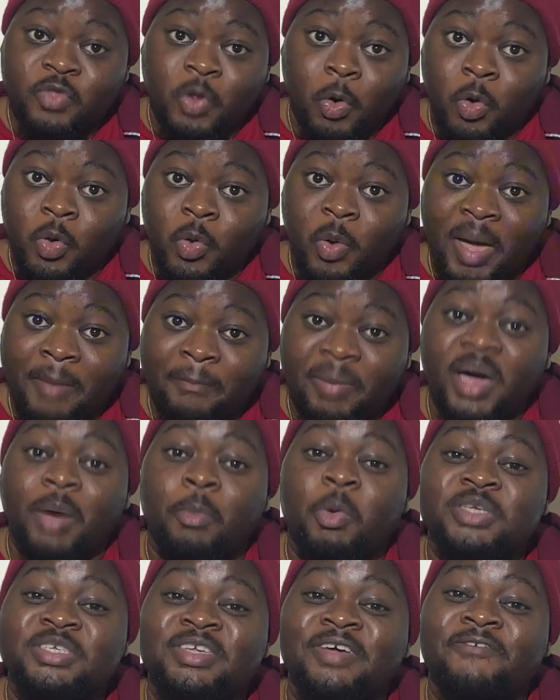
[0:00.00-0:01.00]
of the Oyo
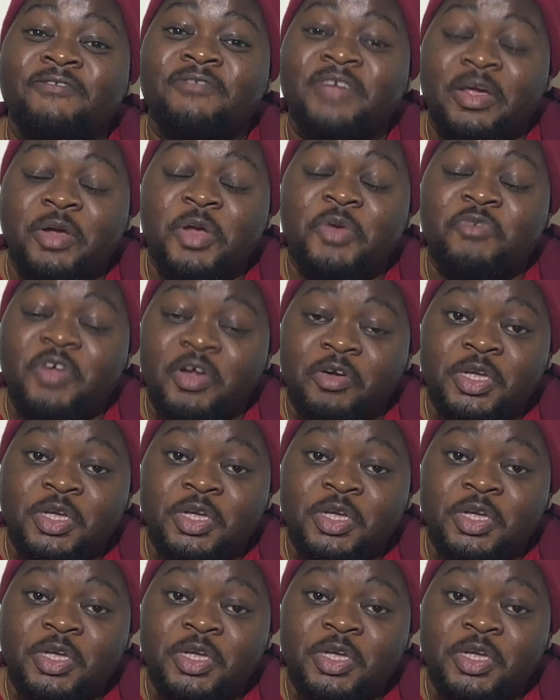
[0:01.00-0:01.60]
Empire was a very,